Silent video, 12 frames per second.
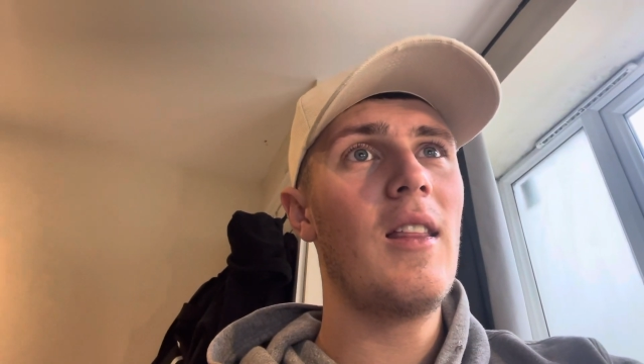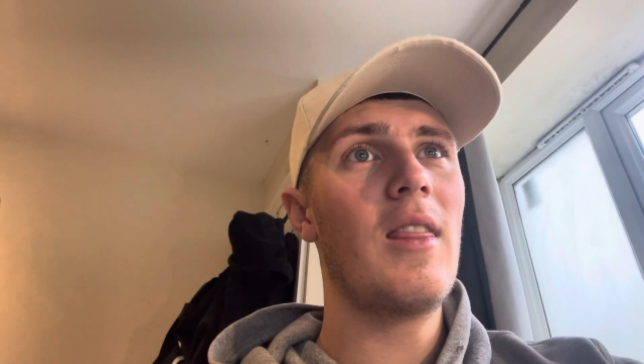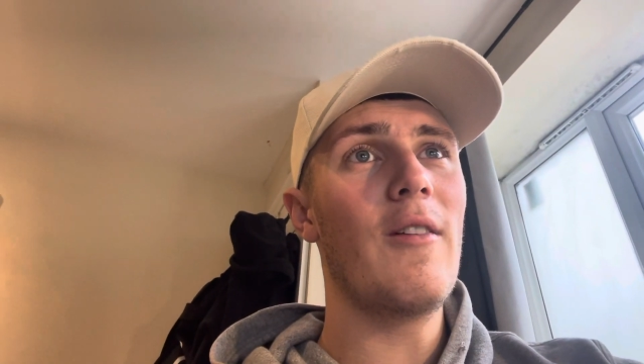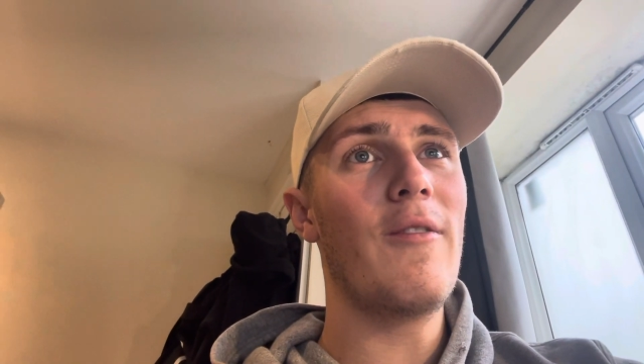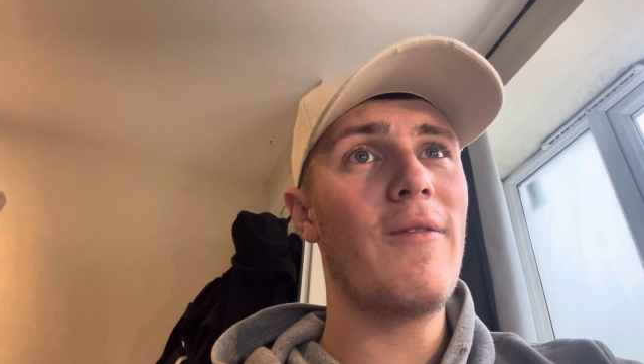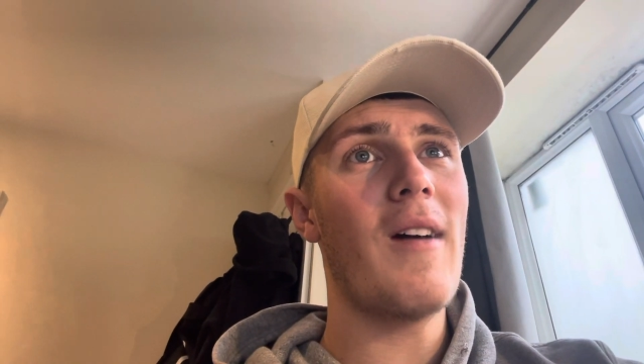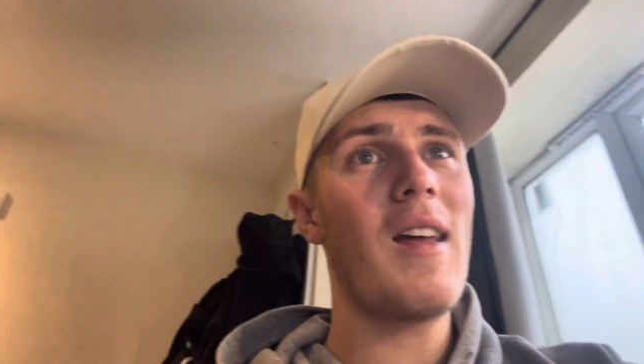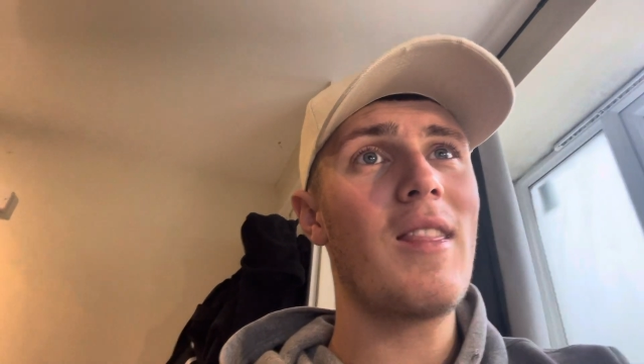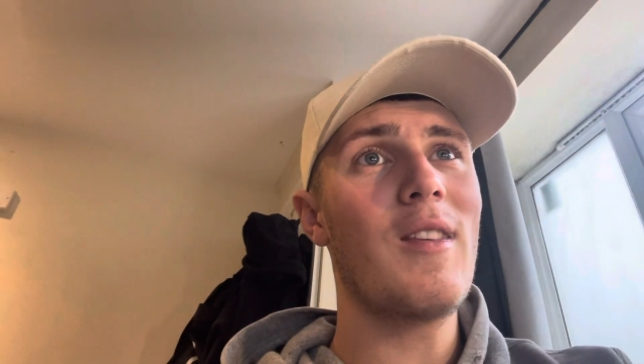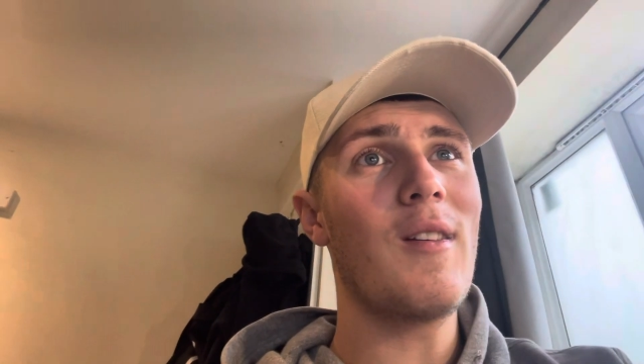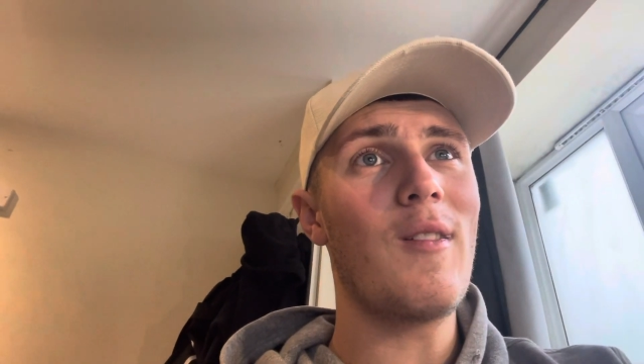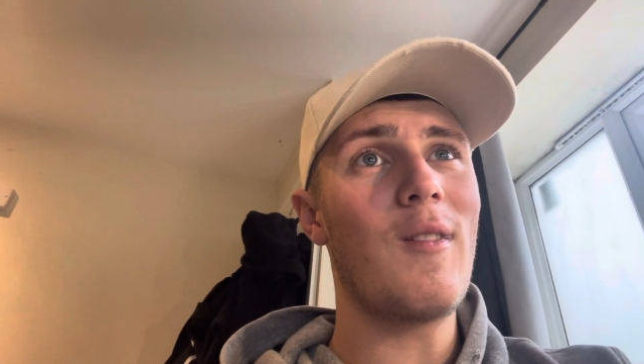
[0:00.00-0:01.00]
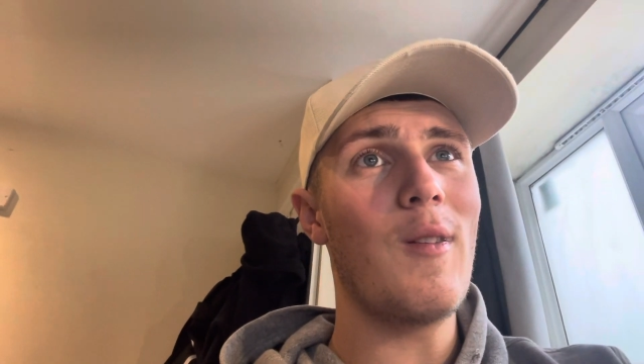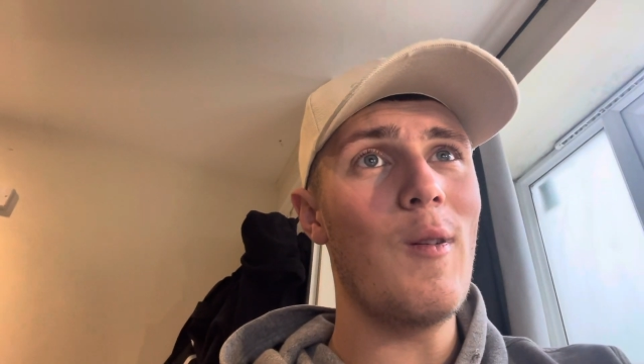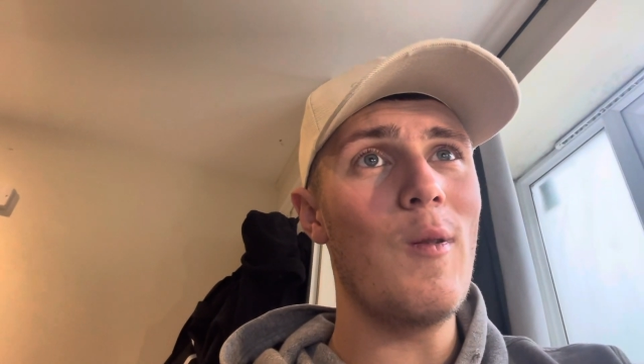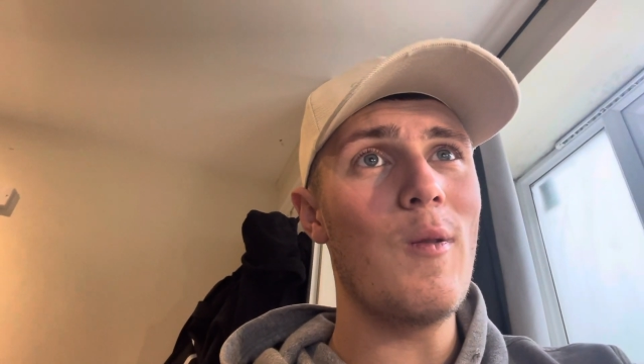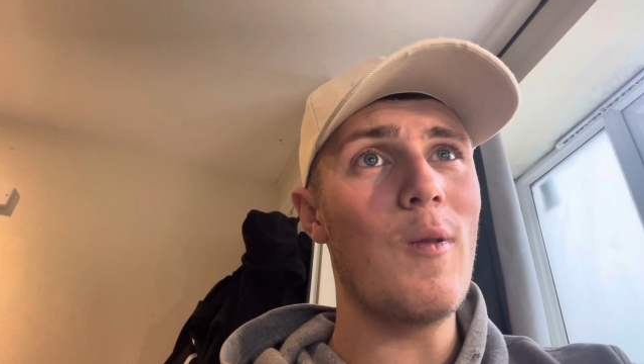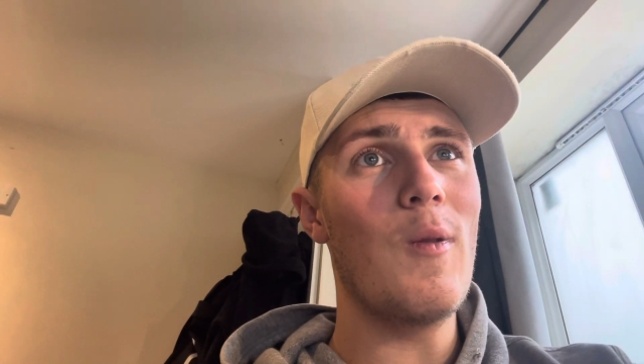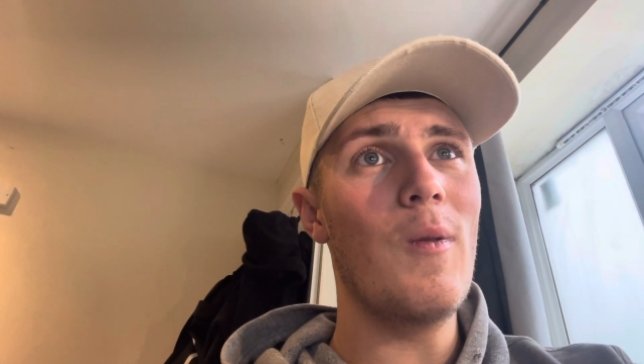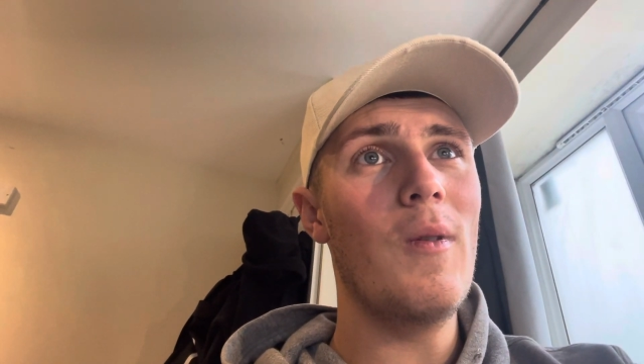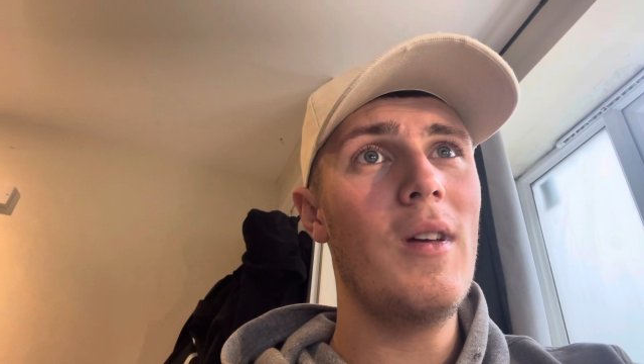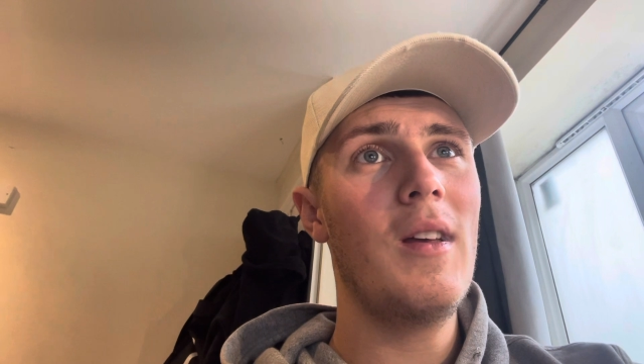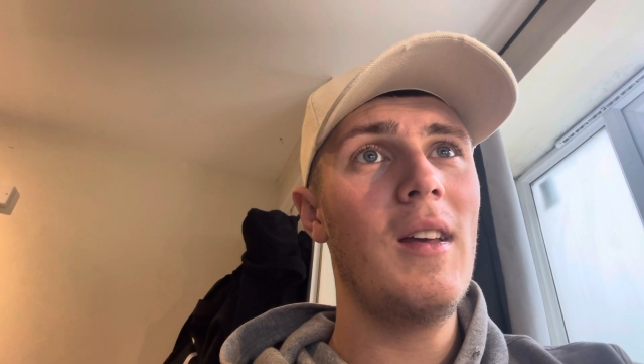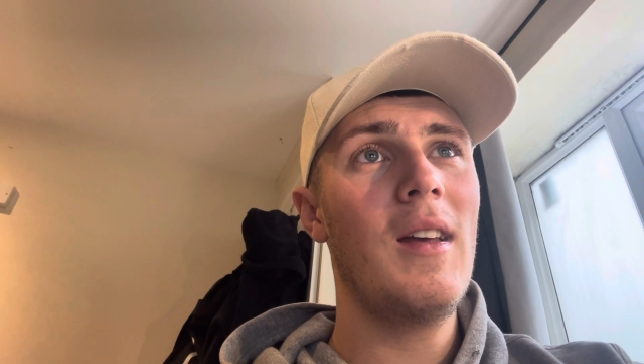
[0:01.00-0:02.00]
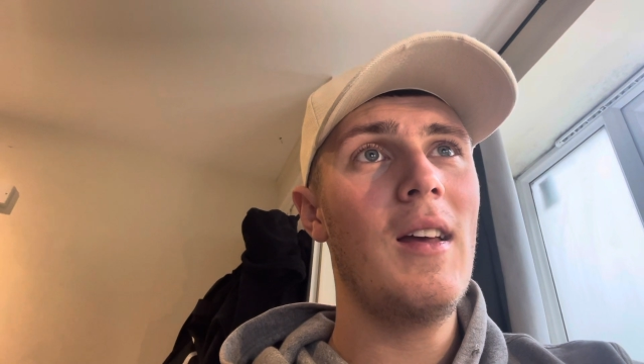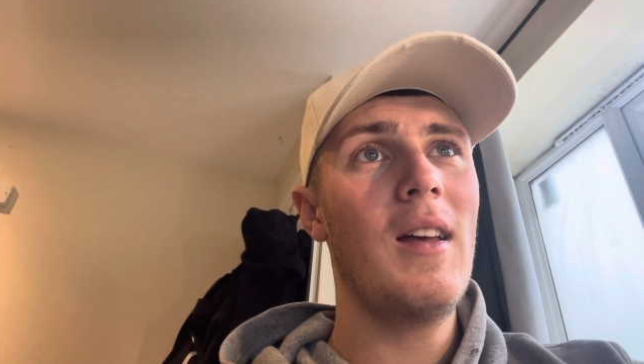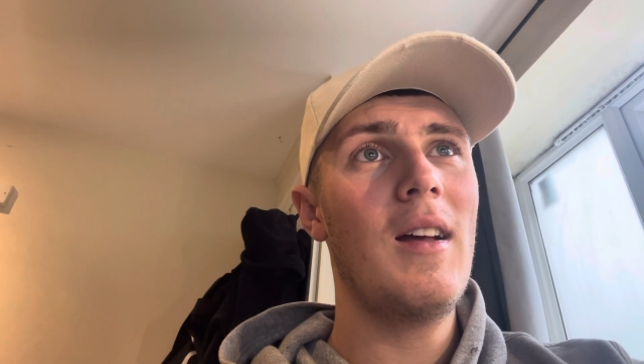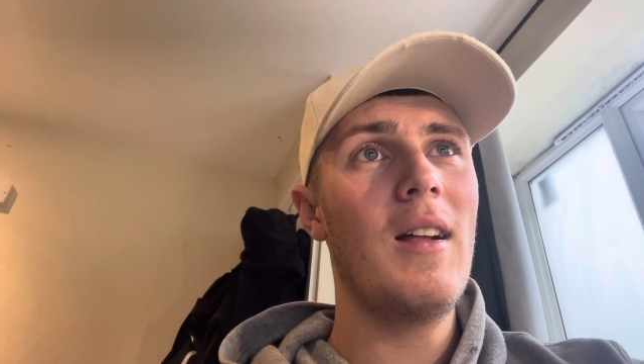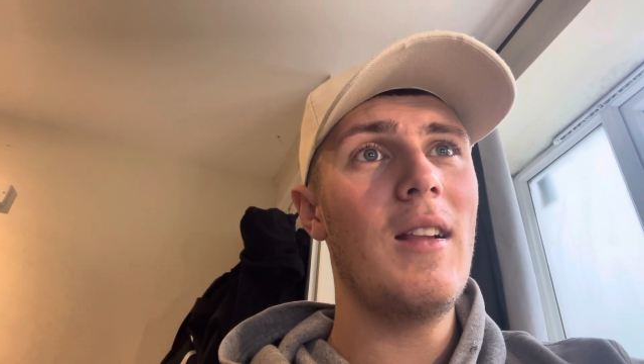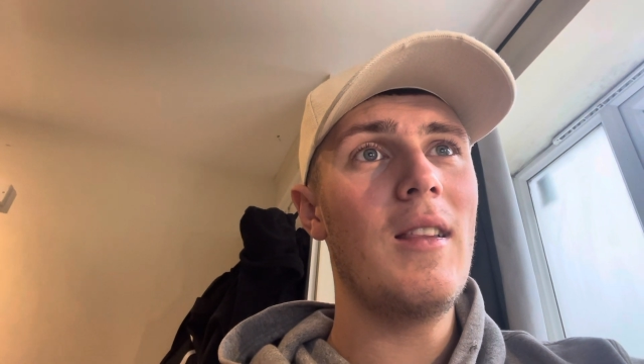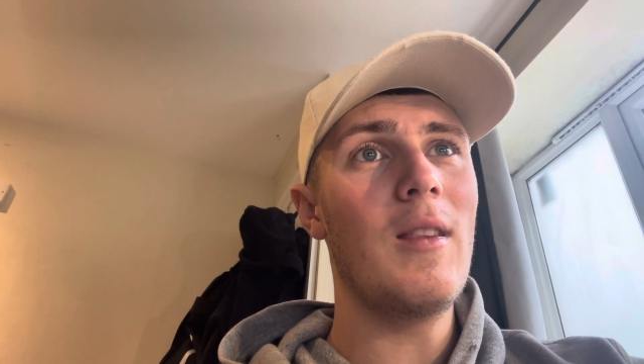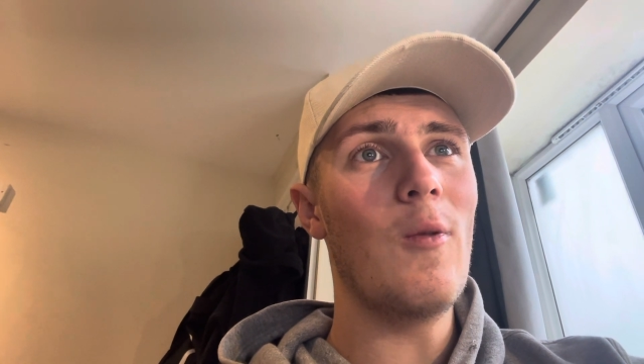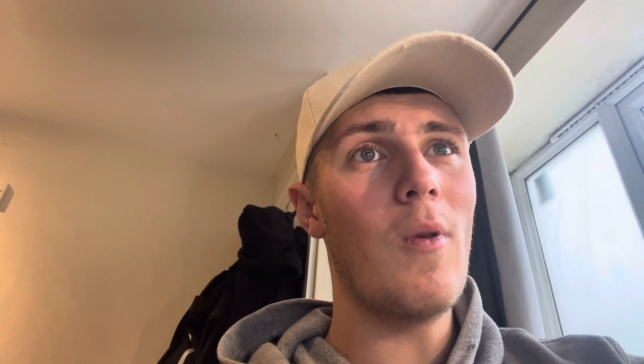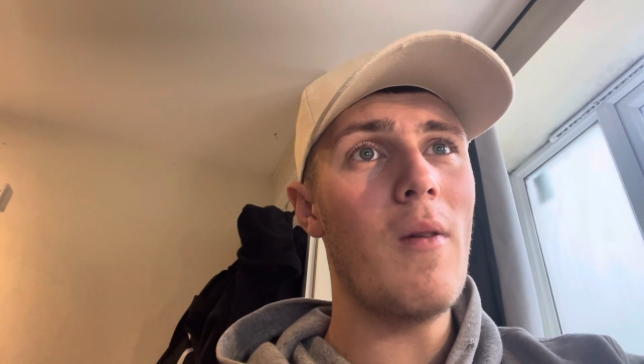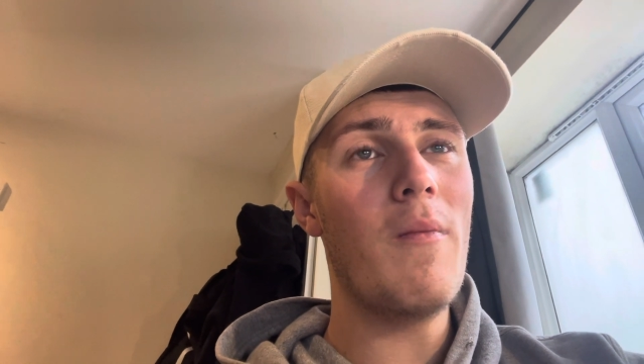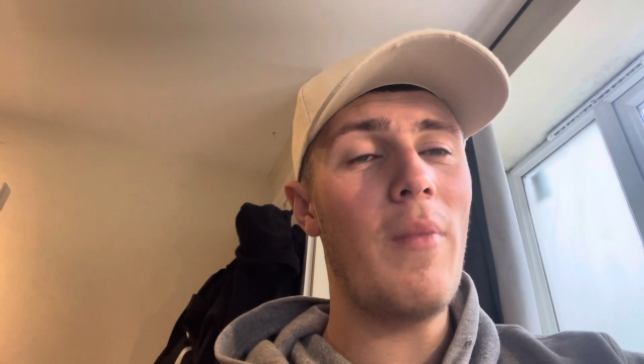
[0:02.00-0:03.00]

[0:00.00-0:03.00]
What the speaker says: The fact that Google, the one